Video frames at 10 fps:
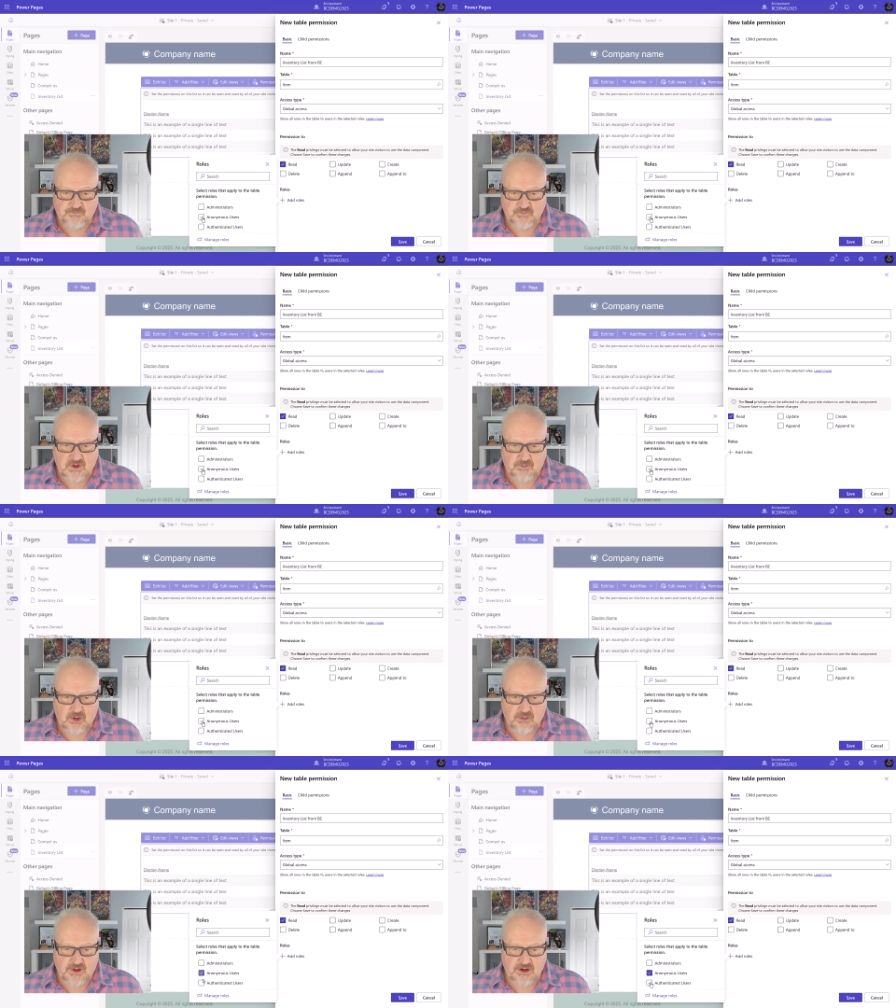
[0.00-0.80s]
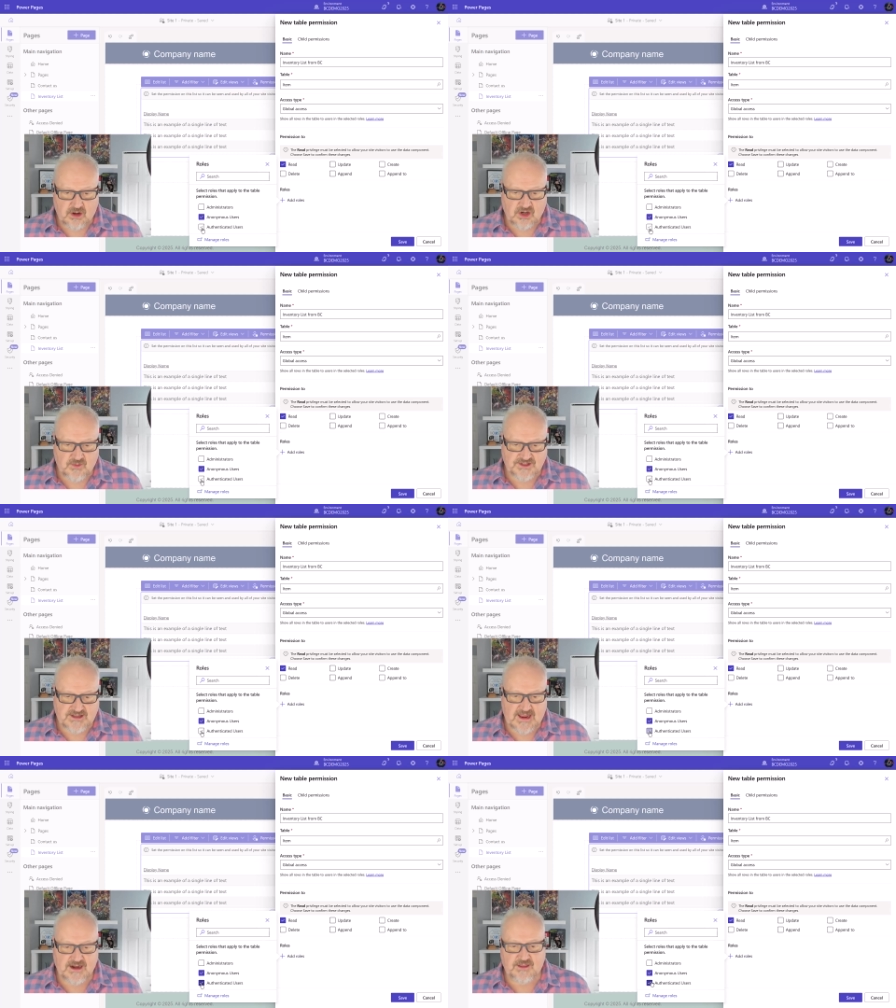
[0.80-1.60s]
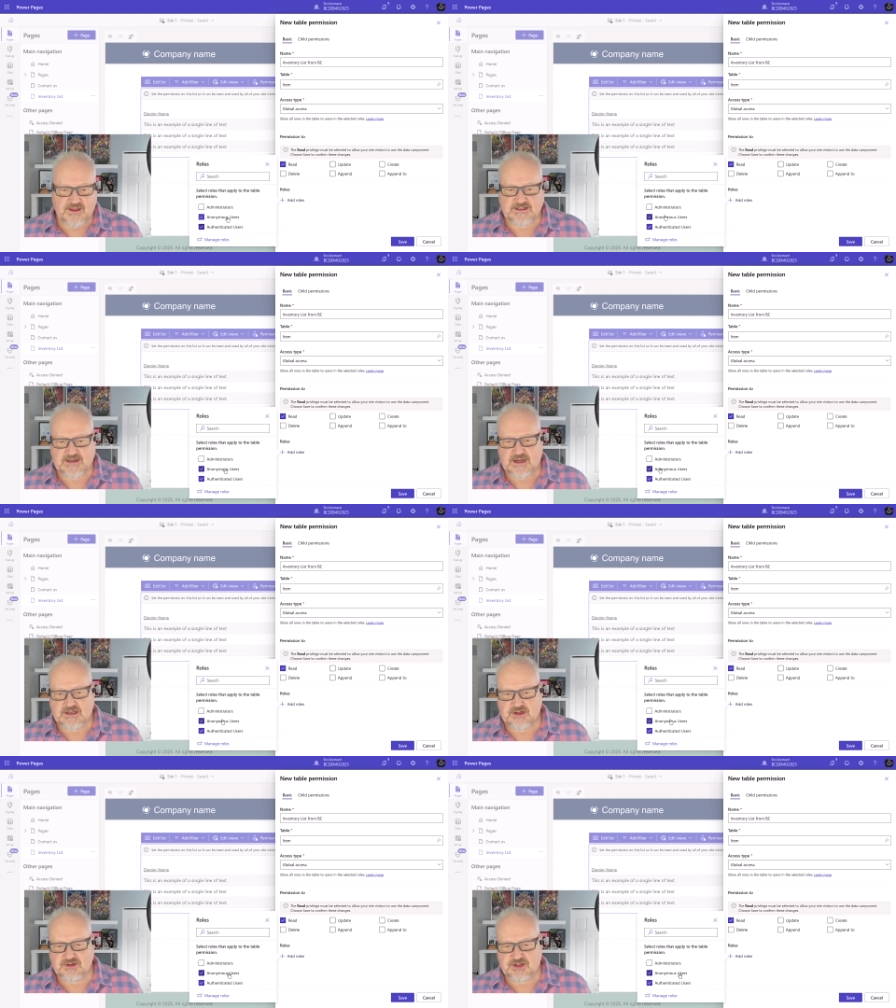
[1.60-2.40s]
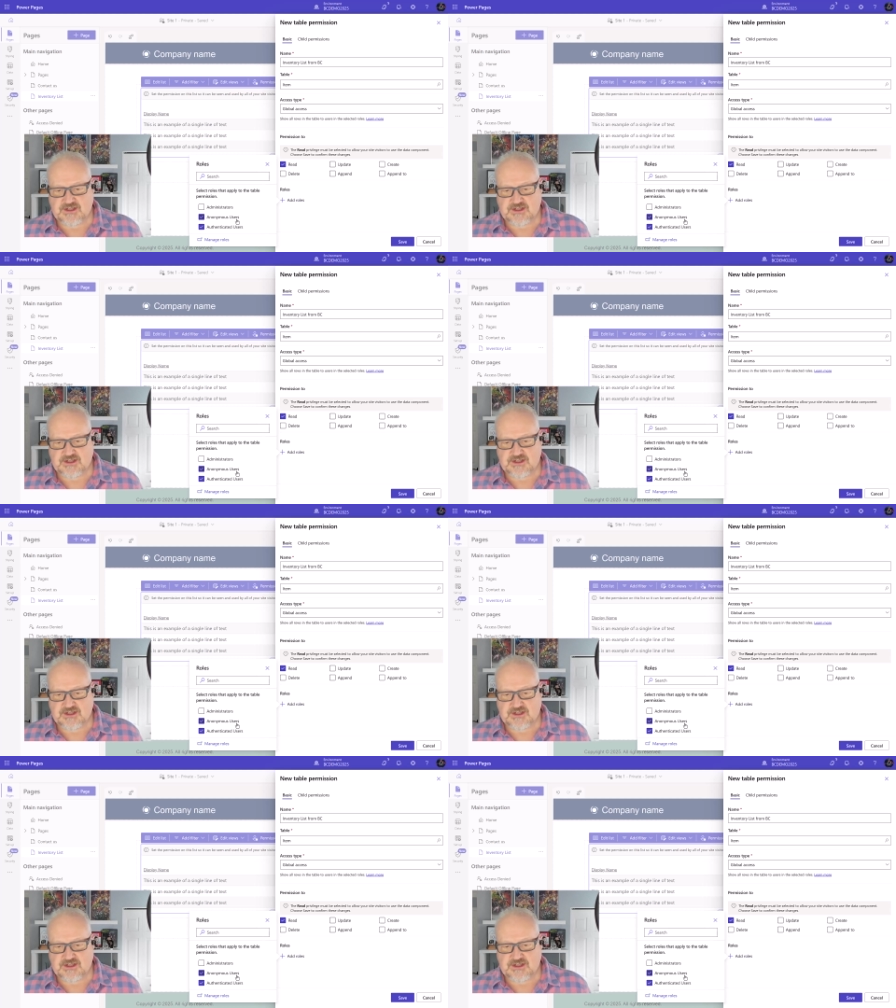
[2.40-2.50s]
both anonymous and authenticated users.